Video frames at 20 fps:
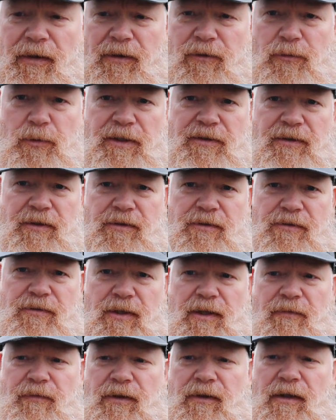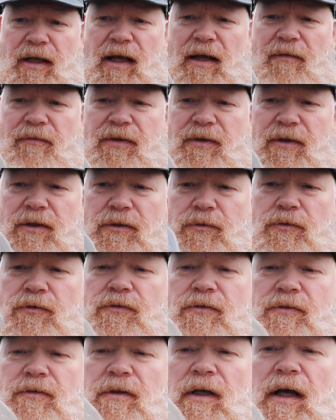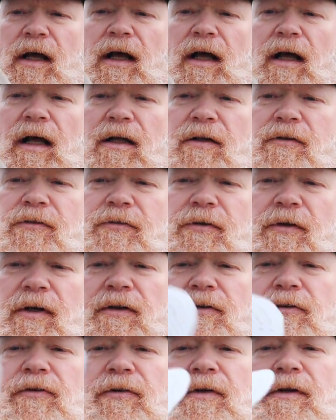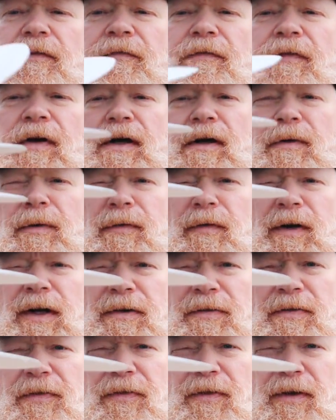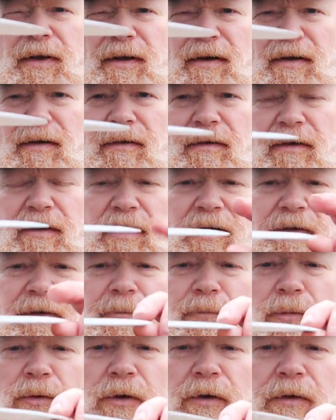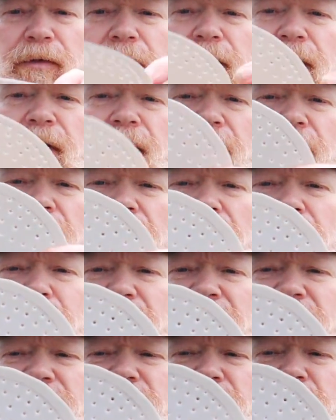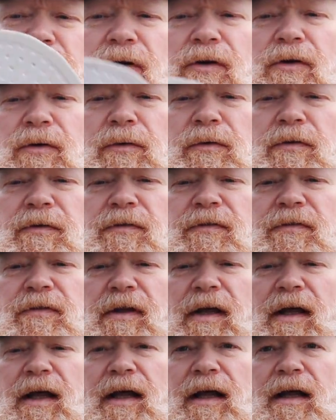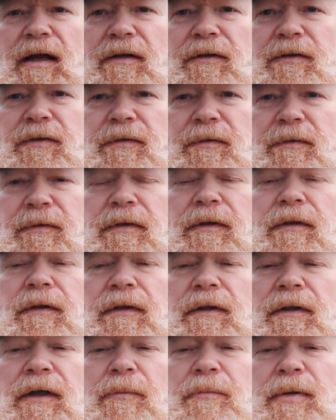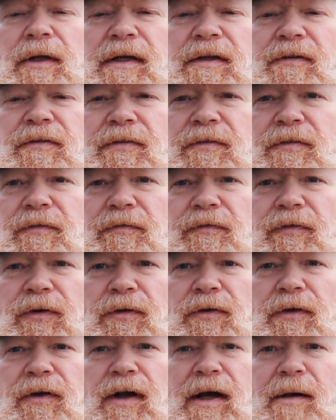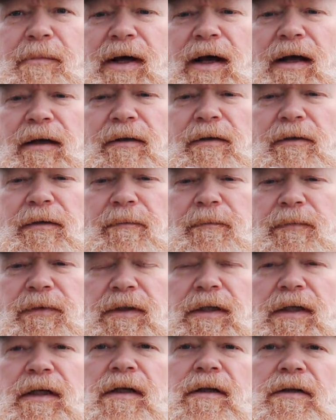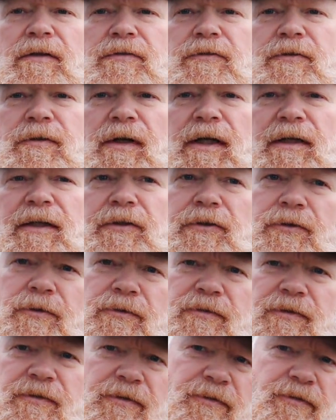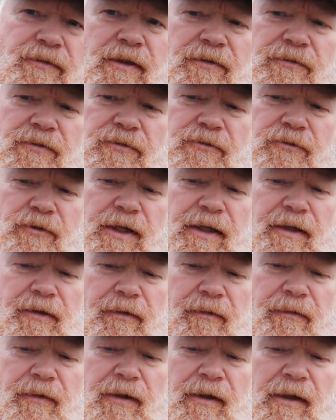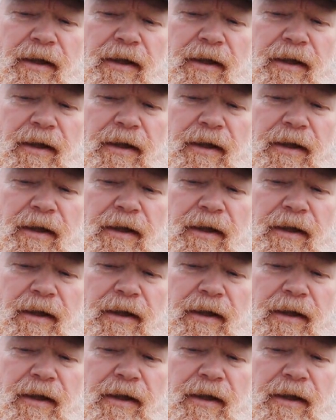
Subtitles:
T27 have those. So I took a very thin cutting board and I made some holes and a place for the grab handle, so I can use this as a strainer.